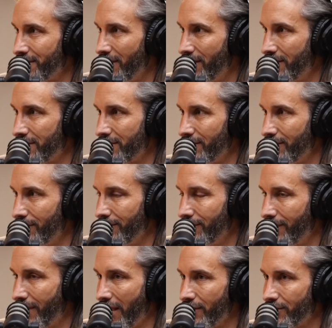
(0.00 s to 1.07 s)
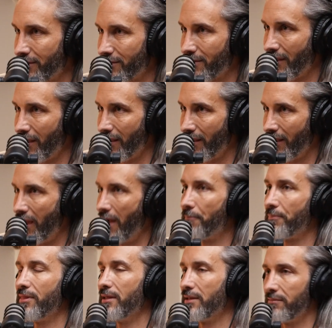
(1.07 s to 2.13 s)
and you can't just
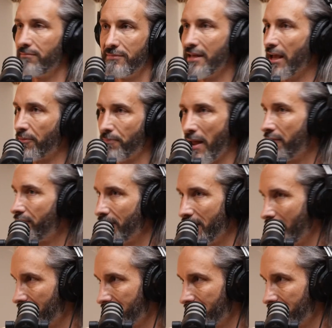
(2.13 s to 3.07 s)
up the death benefit the next